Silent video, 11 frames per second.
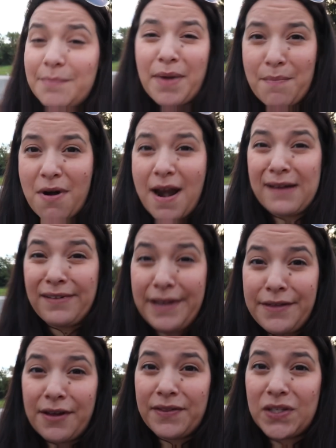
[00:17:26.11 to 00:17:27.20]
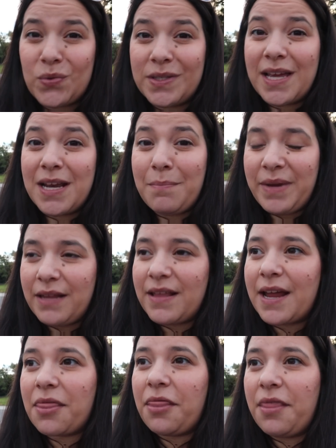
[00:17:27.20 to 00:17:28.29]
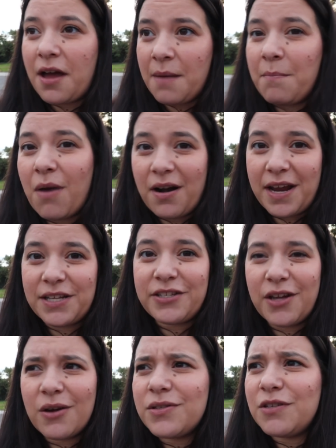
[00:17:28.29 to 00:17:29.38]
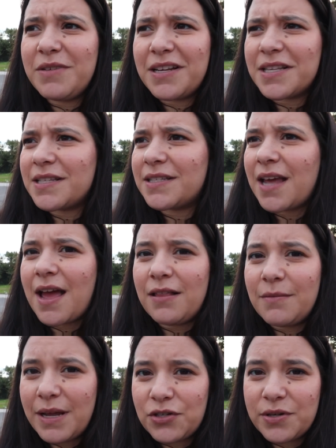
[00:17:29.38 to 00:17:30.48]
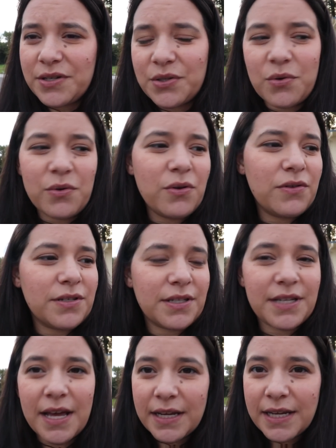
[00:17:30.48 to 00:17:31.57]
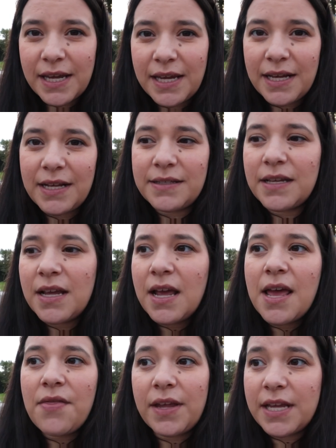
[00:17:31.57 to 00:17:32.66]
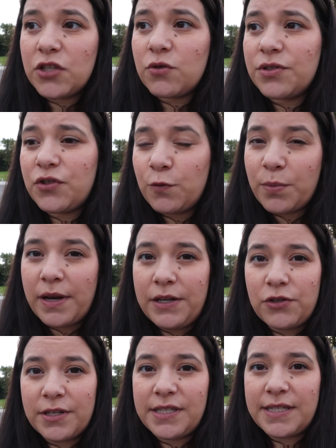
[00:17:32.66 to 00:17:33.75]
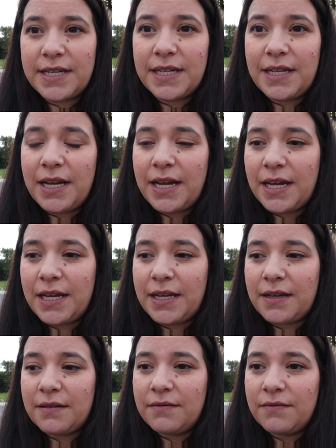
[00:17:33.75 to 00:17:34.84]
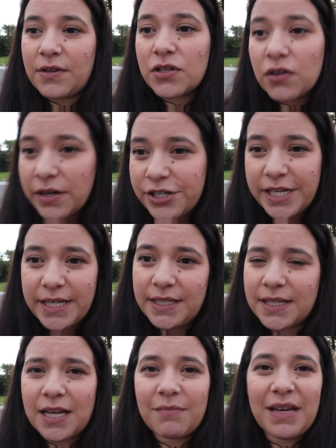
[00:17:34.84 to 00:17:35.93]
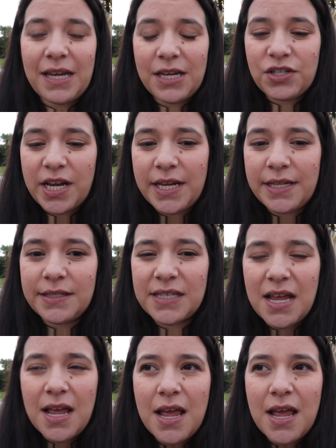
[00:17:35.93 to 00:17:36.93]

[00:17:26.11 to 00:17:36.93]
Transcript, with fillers: bummer. I really thought this was going to be like the market to go to because it's an elementary school. There's a ton of kids. The kids were super interested in the scrunchies and like my keychains,